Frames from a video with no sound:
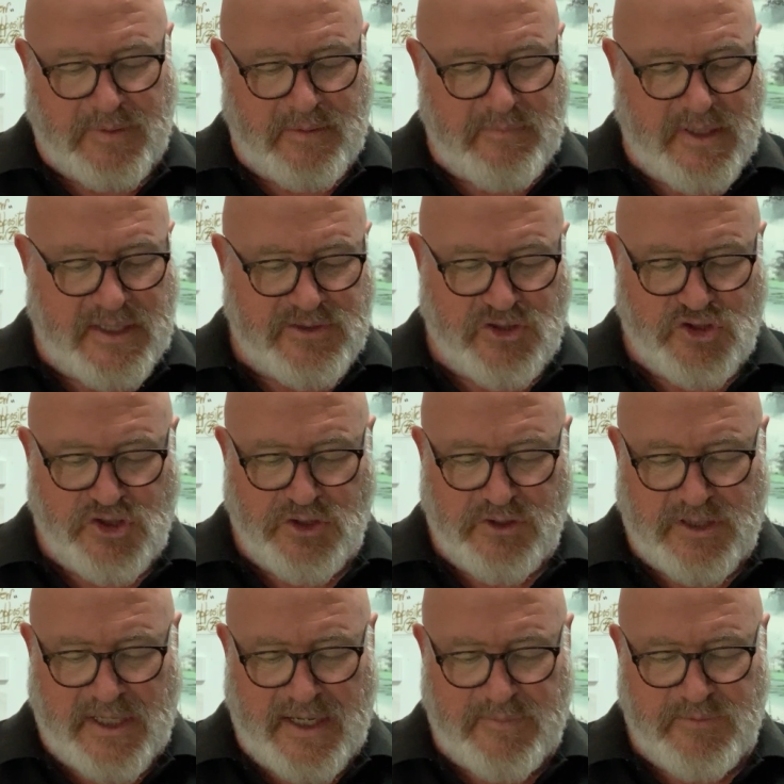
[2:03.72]
Master Chu
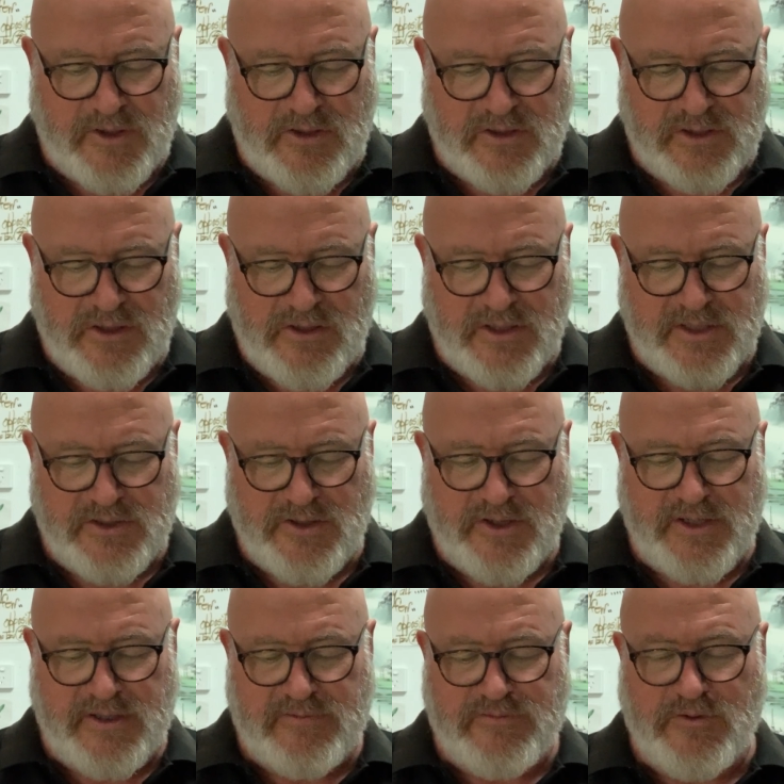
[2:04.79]
came to Hong Kong in
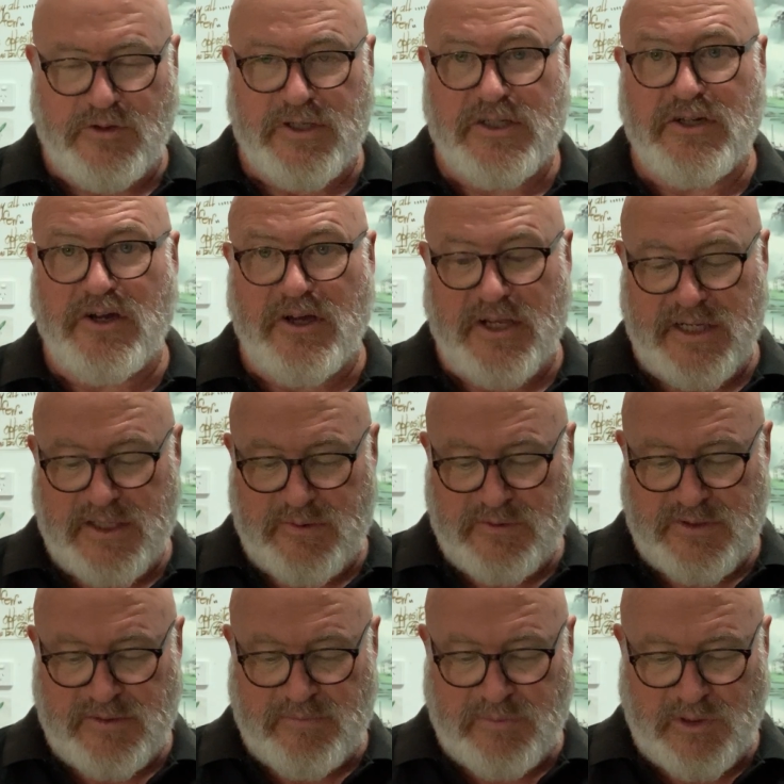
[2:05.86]
1949. He
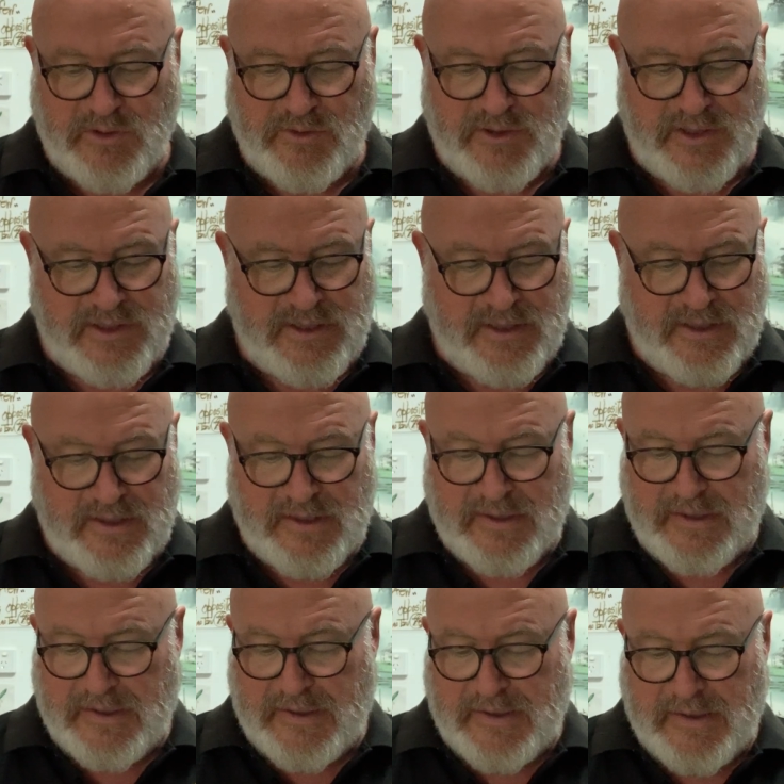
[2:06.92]
was employed
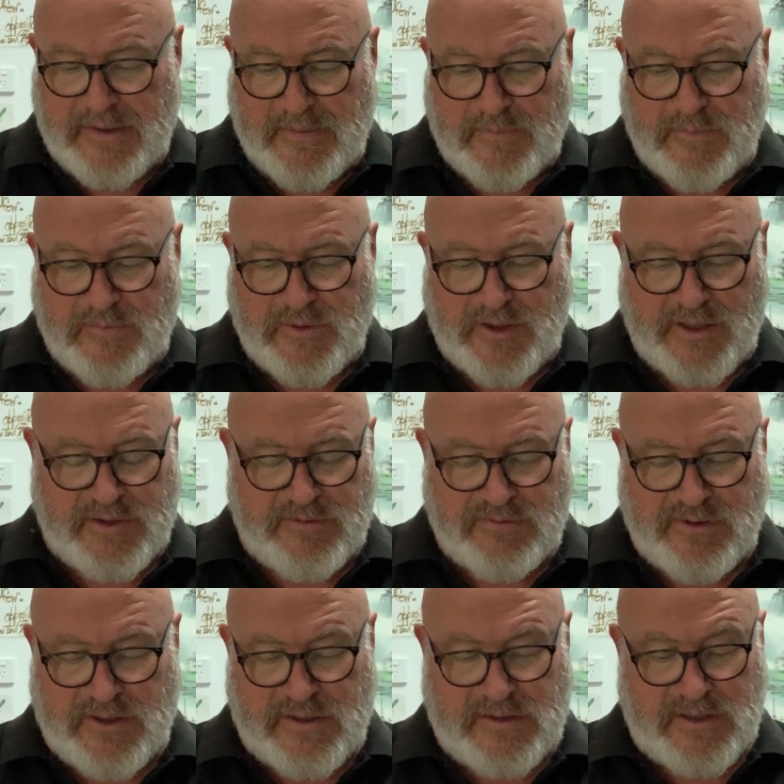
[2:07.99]
by
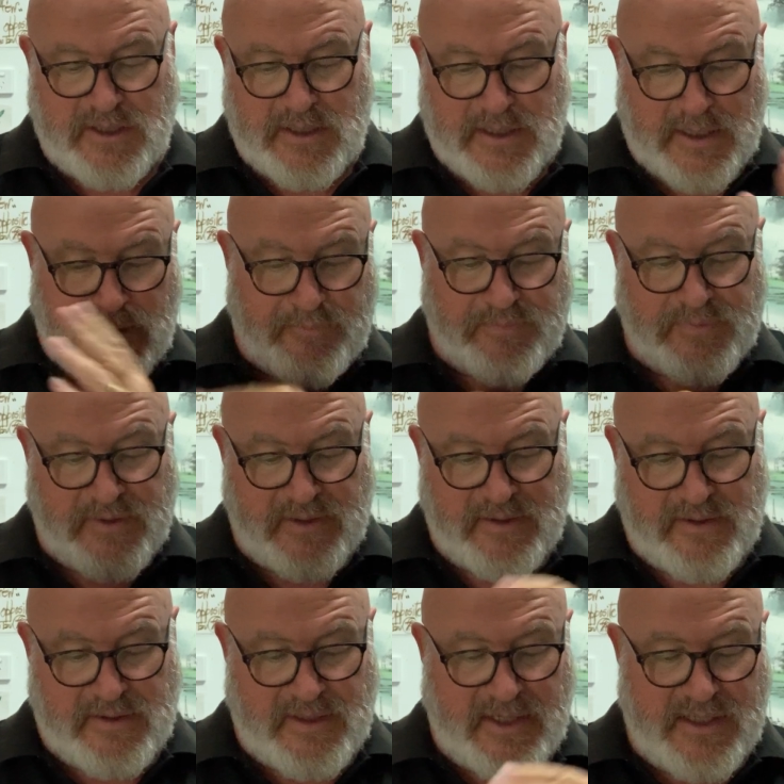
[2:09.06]
the
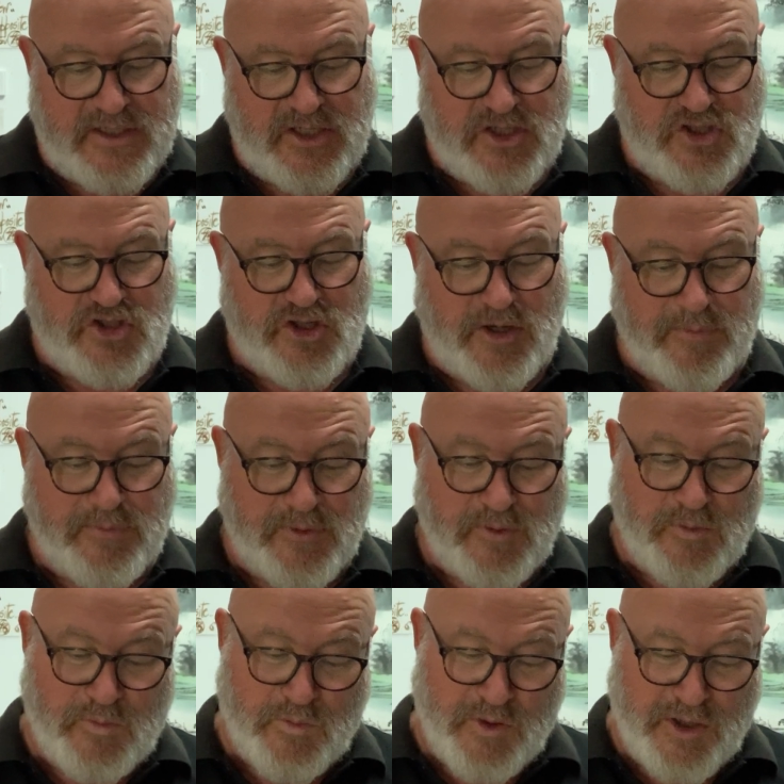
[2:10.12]
Eating Shop
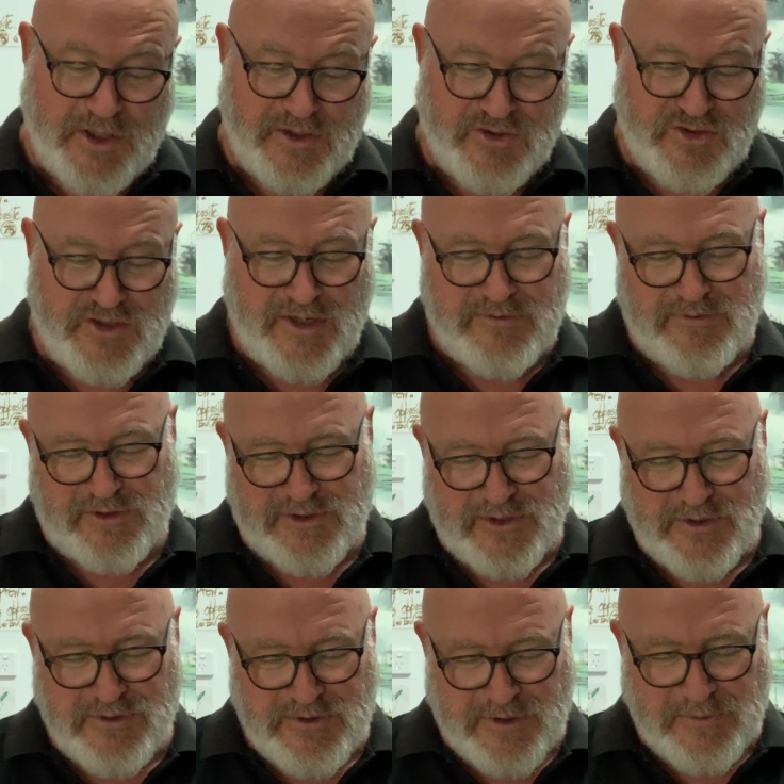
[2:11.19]
Workers General
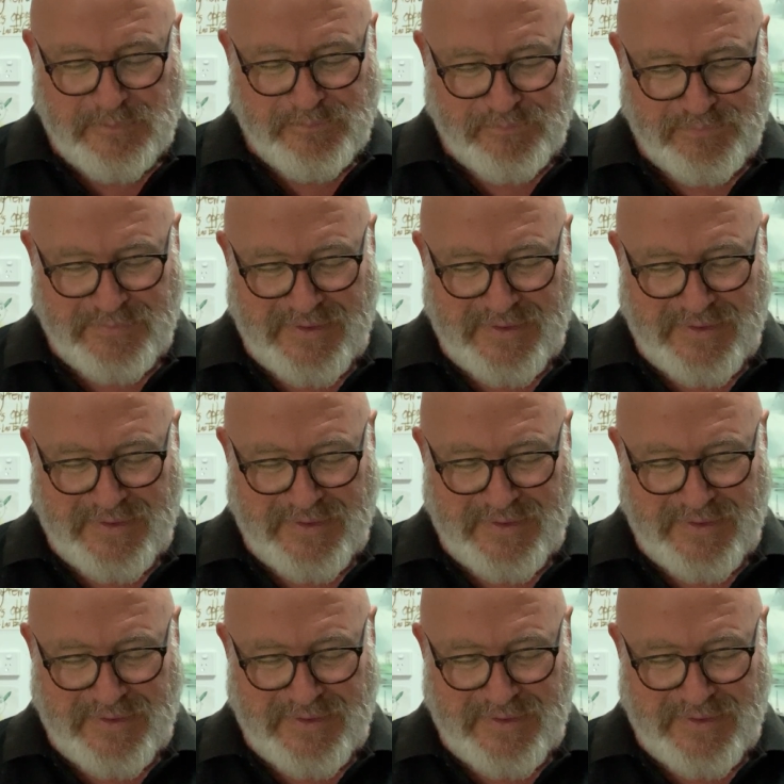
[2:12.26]
Union.